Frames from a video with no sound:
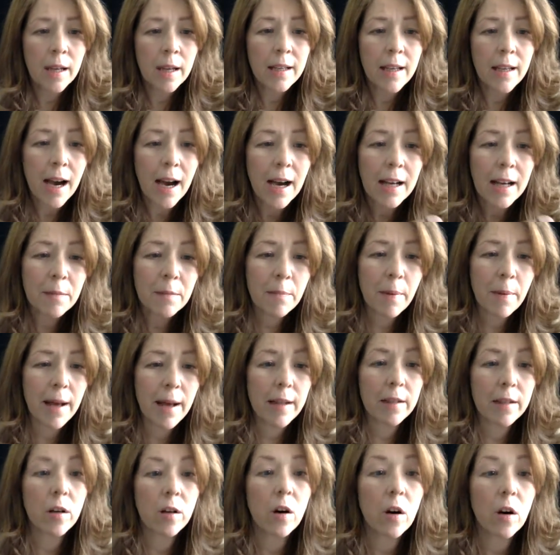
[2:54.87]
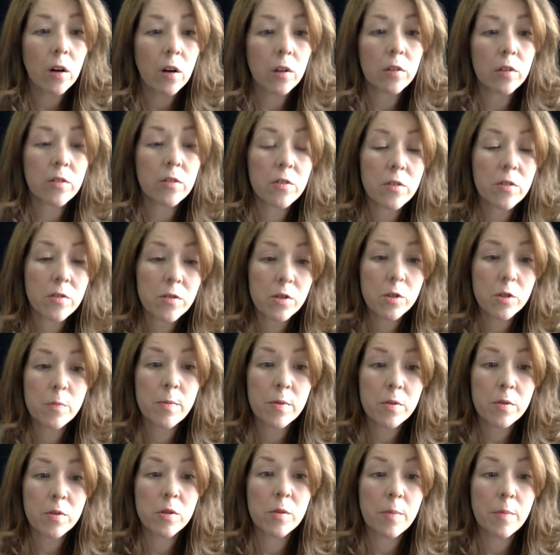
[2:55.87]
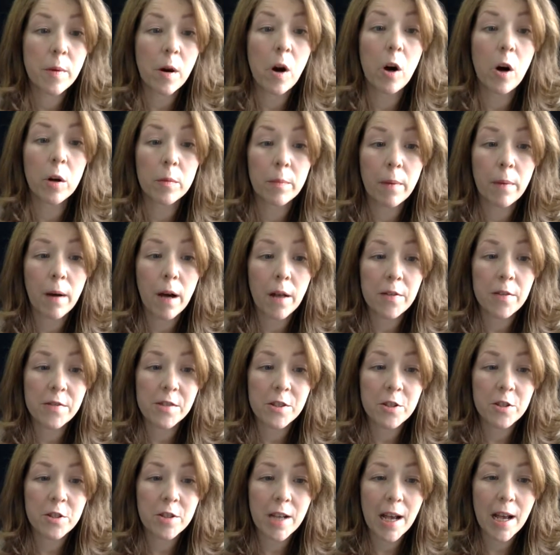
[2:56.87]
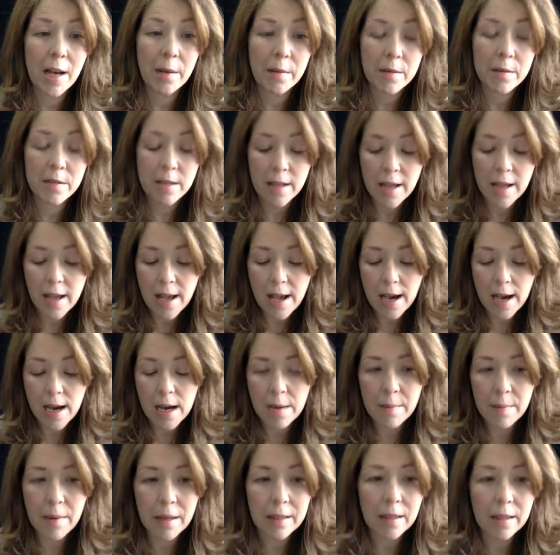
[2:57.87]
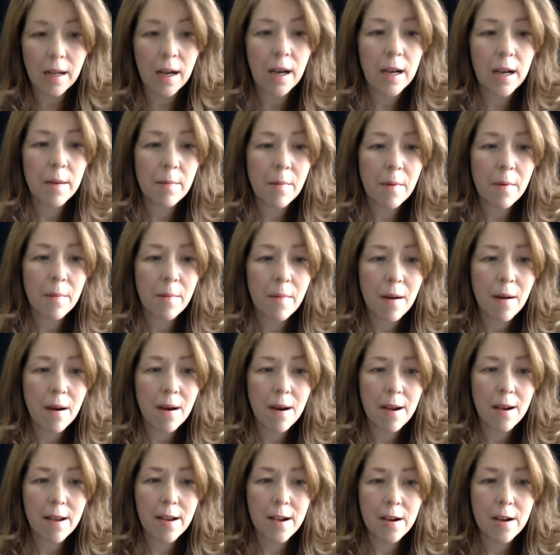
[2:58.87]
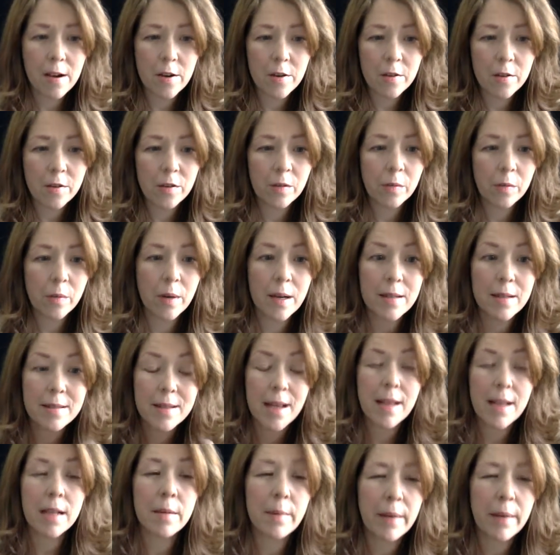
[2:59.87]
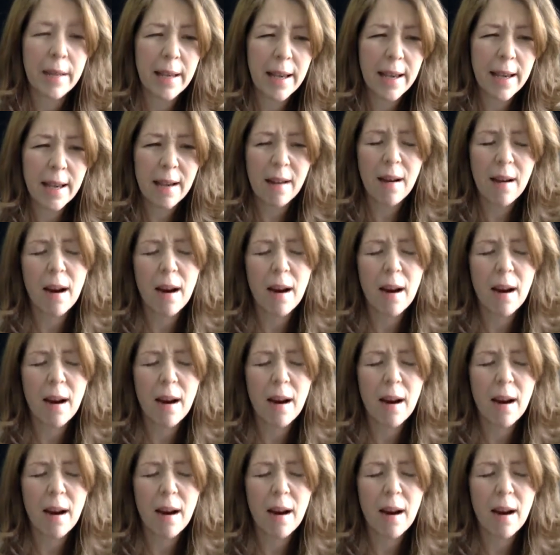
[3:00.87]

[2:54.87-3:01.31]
Cut back on super, super hot baths and showers. And I'm my own worst enemy here.